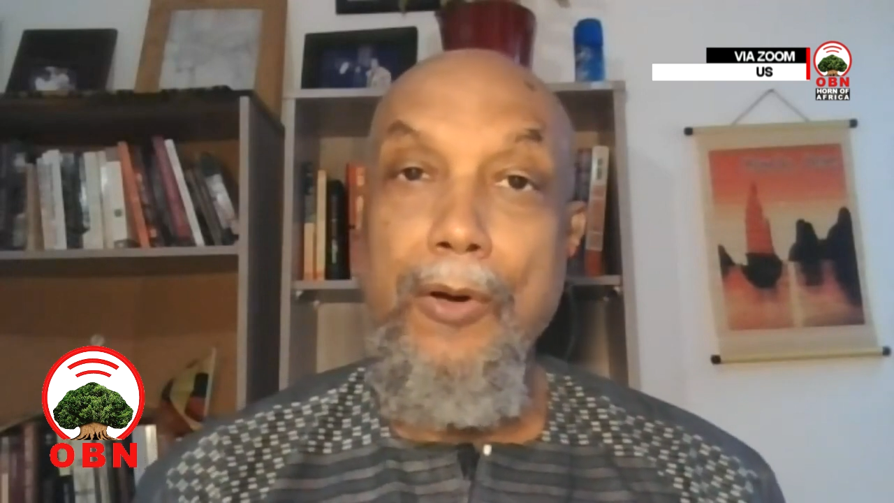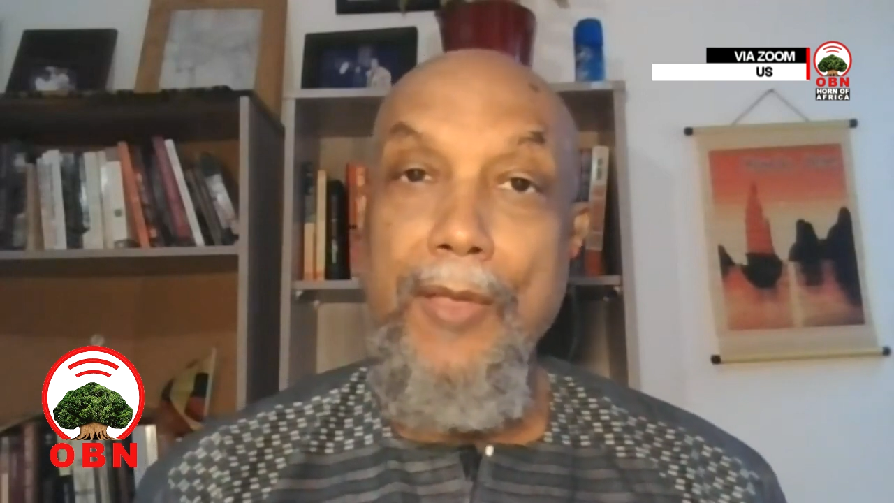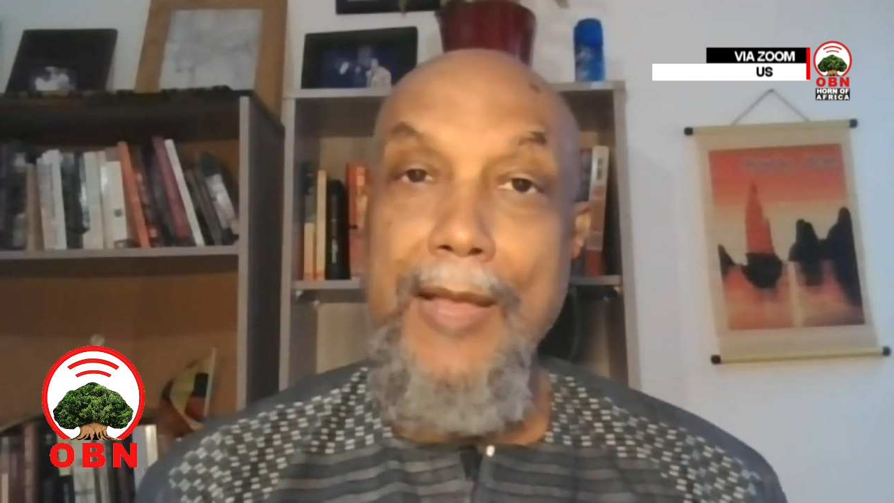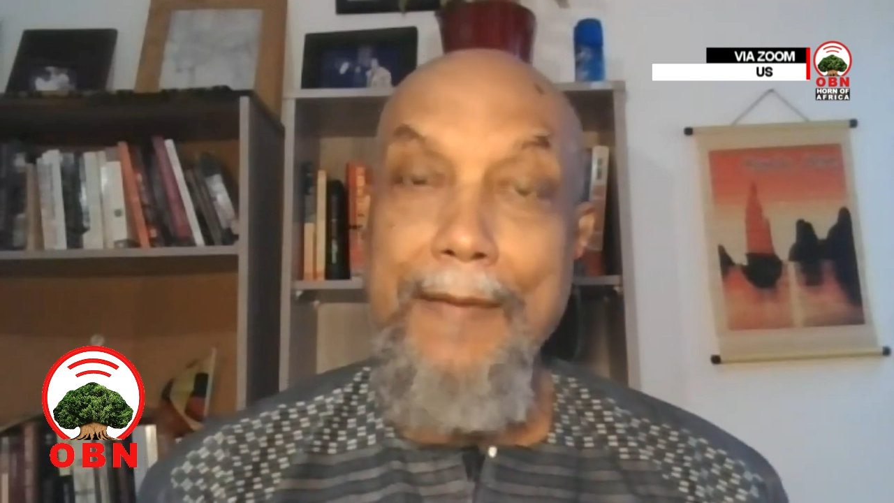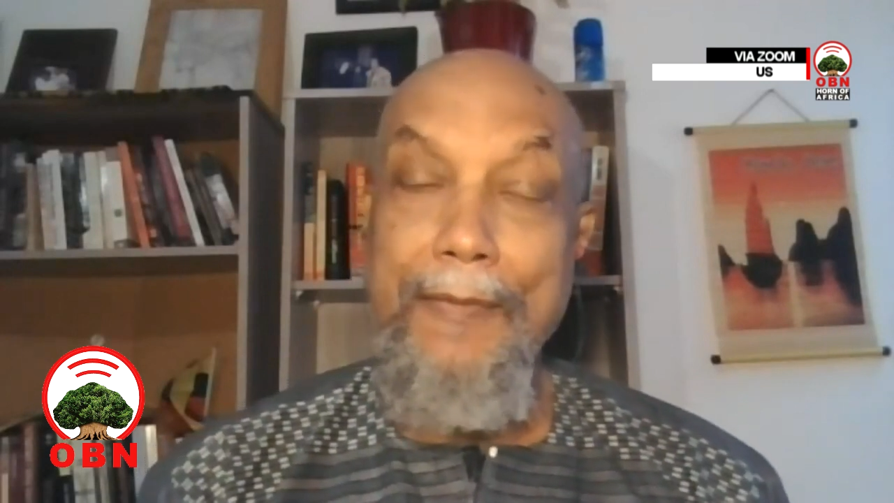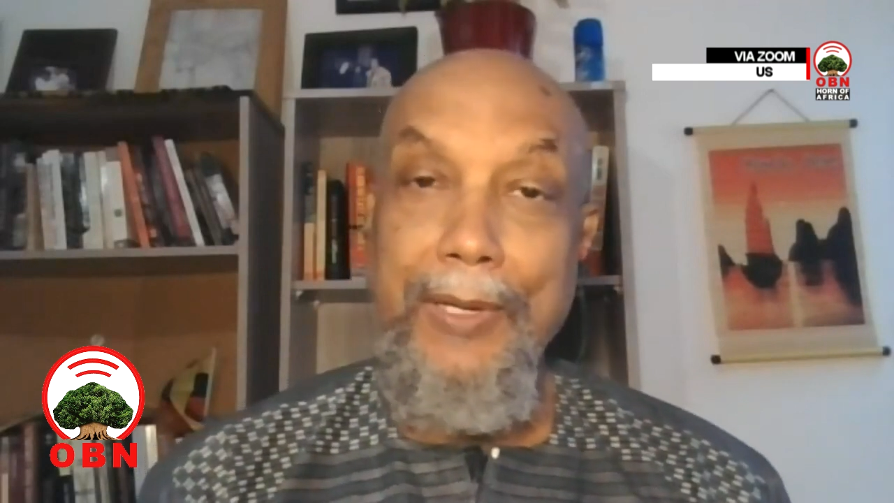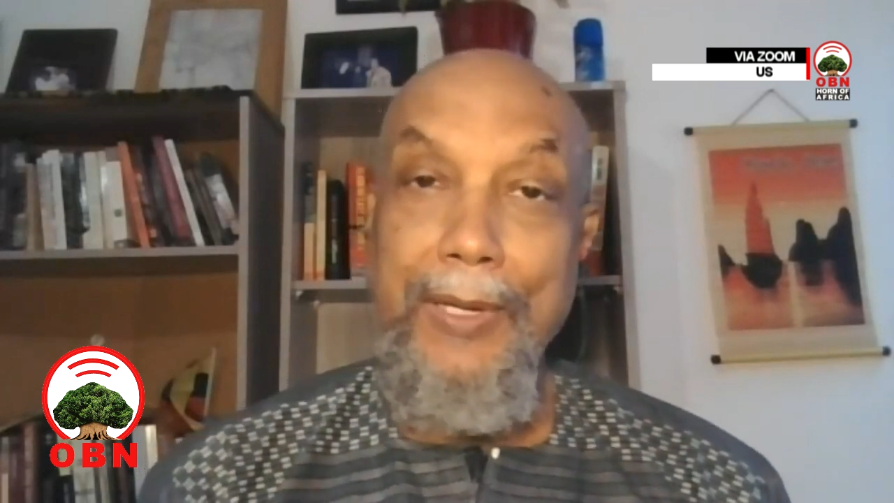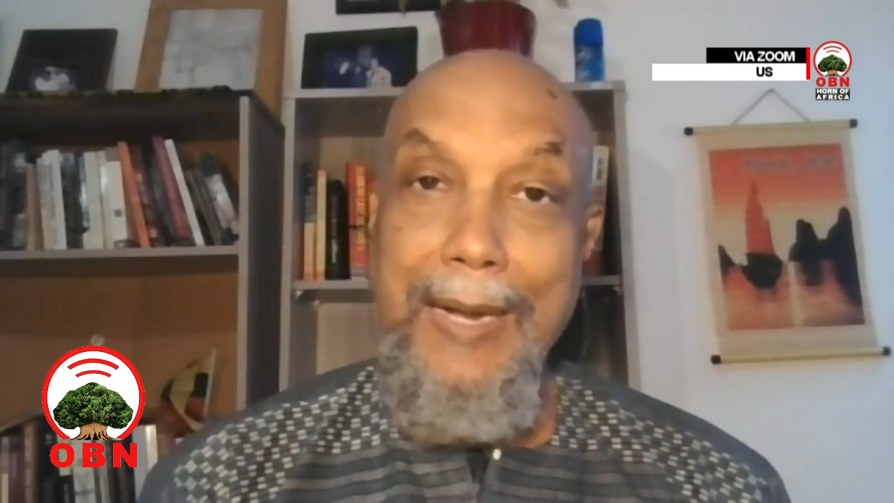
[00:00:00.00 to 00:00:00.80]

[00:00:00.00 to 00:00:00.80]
on the African